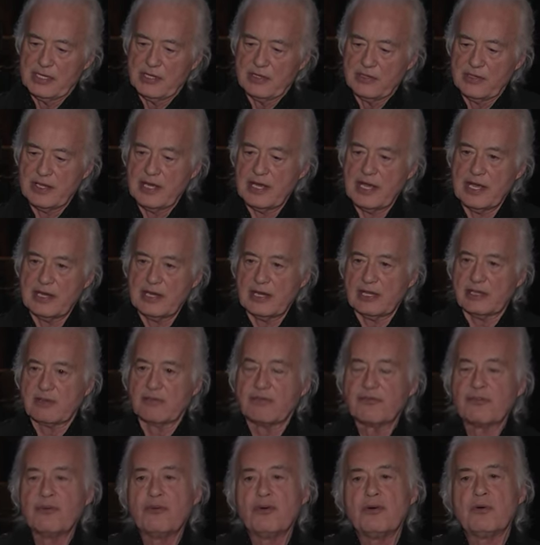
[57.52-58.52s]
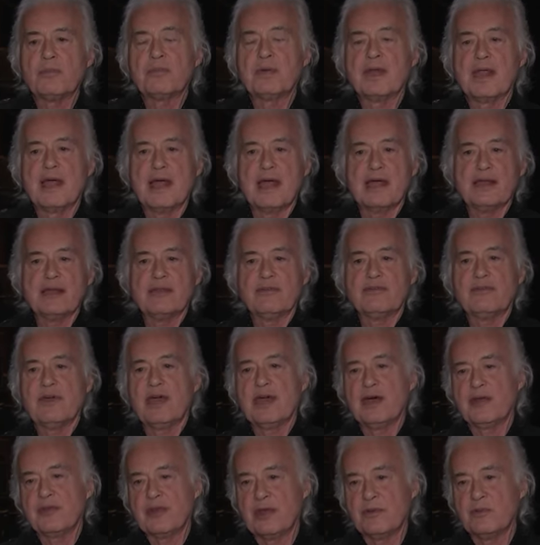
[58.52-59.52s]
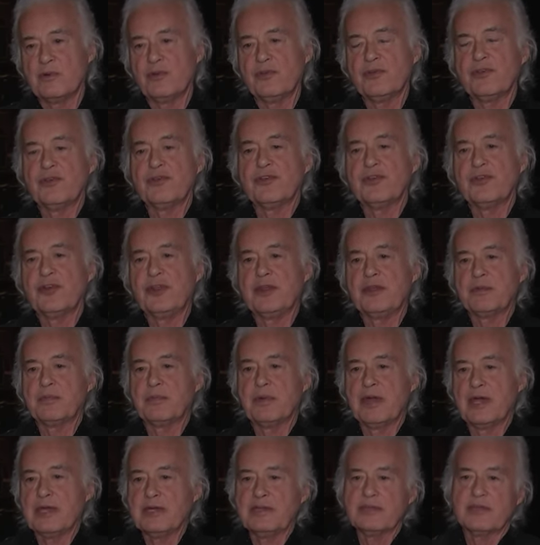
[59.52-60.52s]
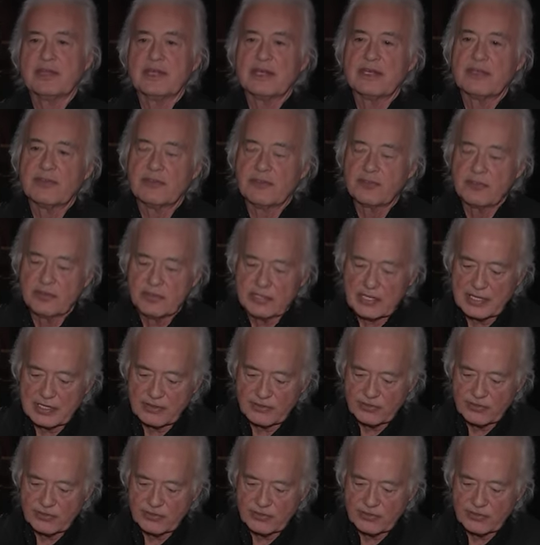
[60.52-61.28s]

they had like a floor plan of how they wanted to display things. And they